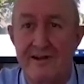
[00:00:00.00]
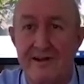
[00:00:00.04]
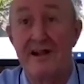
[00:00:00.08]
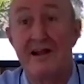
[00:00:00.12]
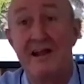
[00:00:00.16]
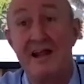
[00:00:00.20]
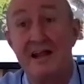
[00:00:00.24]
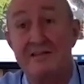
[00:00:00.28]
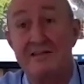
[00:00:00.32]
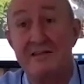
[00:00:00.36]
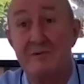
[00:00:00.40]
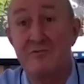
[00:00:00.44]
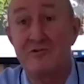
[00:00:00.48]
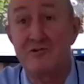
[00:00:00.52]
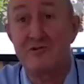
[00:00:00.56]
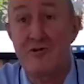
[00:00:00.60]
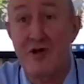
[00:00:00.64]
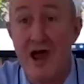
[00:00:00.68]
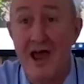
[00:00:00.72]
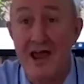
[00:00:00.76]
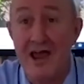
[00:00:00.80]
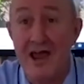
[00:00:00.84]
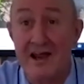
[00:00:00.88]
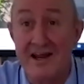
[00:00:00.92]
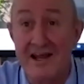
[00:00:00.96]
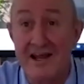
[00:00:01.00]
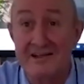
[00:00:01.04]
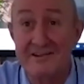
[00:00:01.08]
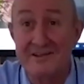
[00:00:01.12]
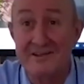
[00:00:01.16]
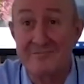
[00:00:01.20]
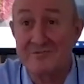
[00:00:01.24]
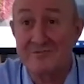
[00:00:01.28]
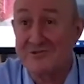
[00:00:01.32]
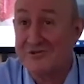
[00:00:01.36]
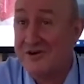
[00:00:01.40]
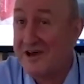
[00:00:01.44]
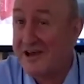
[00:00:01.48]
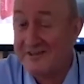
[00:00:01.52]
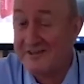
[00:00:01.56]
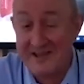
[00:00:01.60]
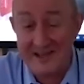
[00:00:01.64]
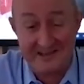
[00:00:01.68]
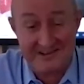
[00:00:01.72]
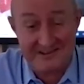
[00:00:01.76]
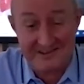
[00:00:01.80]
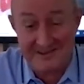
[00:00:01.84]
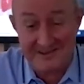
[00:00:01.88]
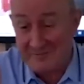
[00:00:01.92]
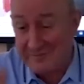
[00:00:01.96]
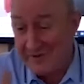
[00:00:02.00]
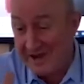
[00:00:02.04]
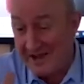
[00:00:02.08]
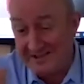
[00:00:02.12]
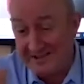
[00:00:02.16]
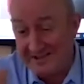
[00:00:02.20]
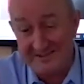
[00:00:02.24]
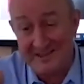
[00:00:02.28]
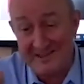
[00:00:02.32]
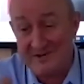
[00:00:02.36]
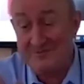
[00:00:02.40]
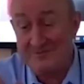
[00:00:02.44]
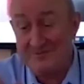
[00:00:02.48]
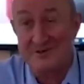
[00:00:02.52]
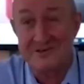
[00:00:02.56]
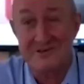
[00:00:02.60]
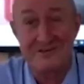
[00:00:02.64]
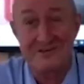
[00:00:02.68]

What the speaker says: Let them try. That's the best thing what